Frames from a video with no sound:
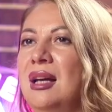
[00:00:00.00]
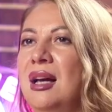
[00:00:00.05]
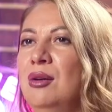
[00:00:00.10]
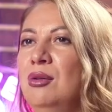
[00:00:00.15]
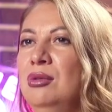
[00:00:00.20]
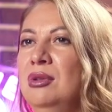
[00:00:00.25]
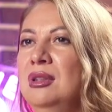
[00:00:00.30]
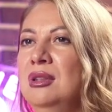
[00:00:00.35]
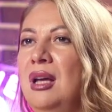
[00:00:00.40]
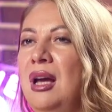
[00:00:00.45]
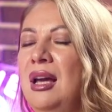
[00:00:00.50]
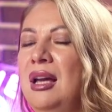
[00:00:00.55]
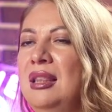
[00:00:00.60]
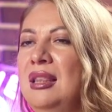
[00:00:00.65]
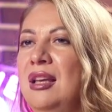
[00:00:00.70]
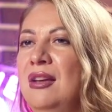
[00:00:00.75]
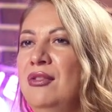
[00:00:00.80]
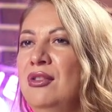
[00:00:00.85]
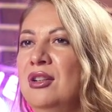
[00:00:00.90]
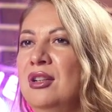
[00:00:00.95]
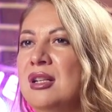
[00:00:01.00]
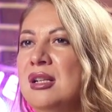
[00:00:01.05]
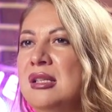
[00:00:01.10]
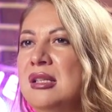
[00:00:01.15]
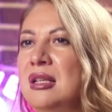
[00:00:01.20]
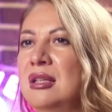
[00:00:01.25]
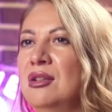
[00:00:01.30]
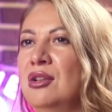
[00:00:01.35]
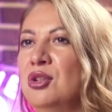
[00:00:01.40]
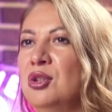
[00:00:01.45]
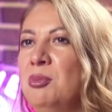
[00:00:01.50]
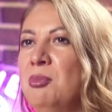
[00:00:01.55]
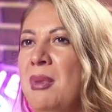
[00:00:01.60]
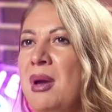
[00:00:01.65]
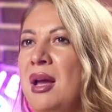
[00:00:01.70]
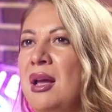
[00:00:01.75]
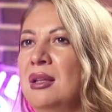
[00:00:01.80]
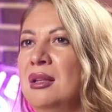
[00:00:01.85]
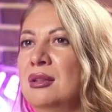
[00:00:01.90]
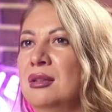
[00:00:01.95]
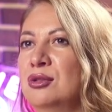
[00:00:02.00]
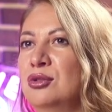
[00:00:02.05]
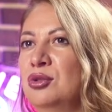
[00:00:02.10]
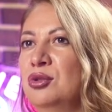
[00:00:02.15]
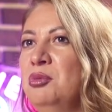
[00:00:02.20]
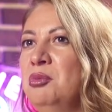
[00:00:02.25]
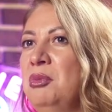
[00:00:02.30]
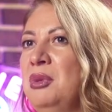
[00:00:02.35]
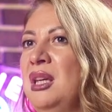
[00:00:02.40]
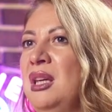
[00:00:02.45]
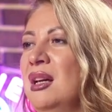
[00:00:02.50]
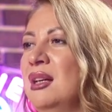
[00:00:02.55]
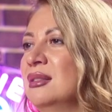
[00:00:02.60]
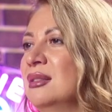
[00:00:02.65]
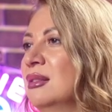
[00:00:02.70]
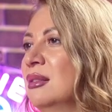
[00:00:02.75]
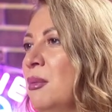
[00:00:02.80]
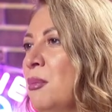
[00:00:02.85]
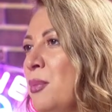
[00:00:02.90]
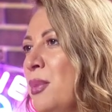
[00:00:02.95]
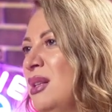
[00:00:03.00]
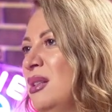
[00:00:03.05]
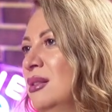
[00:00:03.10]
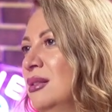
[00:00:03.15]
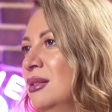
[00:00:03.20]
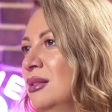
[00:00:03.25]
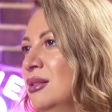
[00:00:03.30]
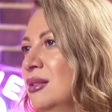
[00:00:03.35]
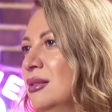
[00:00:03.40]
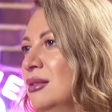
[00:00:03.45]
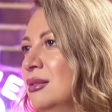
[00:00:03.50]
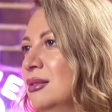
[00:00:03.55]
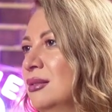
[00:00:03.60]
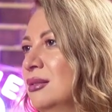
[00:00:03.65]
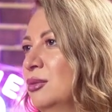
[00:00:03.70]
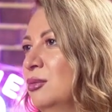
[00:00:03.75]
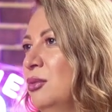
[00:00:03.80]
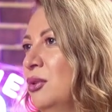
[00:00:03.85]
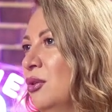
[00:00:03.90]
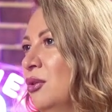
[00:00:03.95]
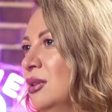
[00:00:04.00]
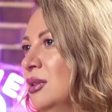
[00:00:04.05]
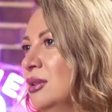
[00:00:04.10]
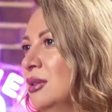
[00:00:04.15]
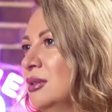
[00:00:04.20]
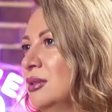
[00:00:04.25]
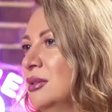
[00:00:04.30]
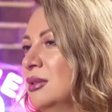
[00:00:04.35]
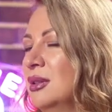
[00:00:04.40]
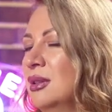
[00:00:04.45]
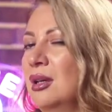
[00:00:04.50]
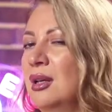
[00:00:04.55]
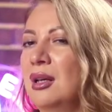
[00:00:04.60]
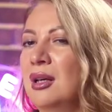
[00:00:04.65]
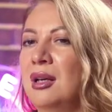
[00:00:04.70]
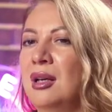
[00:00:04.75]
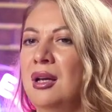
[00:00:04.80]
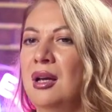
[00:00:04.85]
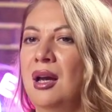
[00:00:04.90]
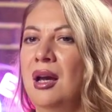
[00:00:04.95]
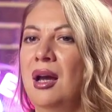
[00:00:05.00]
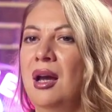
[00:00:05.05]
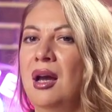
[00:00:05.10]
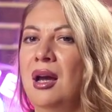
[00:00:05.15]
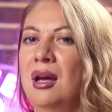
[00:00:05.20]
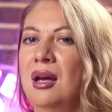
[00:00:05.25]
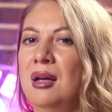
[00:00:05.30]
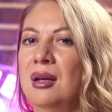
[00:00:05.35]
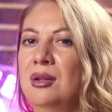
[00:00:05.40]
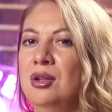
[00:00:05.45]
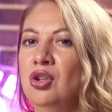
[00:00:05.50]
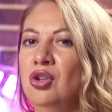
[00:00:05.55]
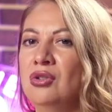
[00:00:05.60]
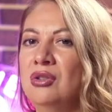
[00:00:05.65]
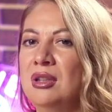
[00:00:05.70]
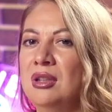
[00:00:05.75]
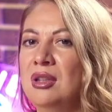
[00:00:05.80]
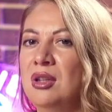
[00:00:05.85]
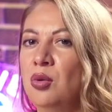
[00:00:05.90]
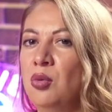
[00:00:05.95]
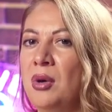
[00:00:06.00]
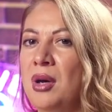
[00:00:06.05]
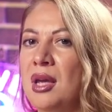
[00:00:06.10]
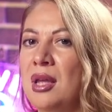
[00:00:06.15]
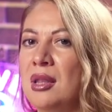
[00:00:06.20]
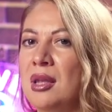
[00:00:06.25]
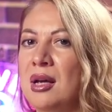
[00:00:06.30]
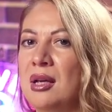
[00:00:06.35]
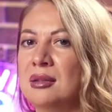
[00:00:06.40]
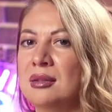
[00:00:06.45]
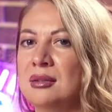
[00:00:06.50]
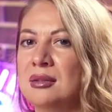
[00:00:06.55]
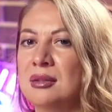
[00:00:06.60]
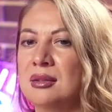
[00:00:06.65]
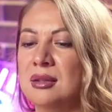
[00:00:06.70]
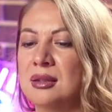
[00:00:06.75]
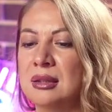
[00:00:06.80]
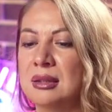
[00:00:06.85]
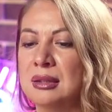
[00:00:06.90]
I never considered men to me as a competitors, to be honest. Not in a way that,